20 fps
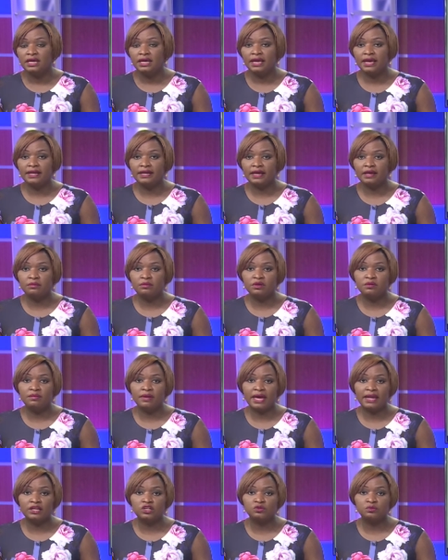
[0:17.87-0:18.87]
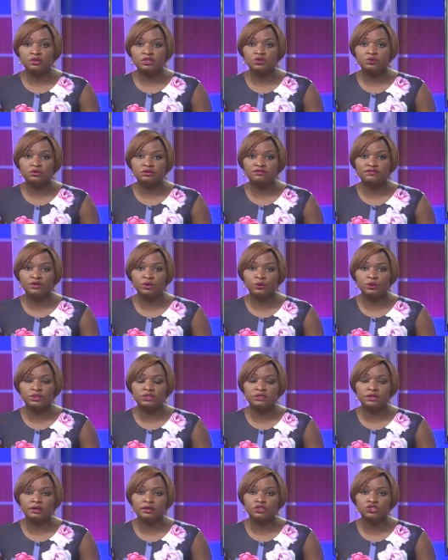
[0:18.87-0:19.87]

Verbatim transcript: NIB management will focus on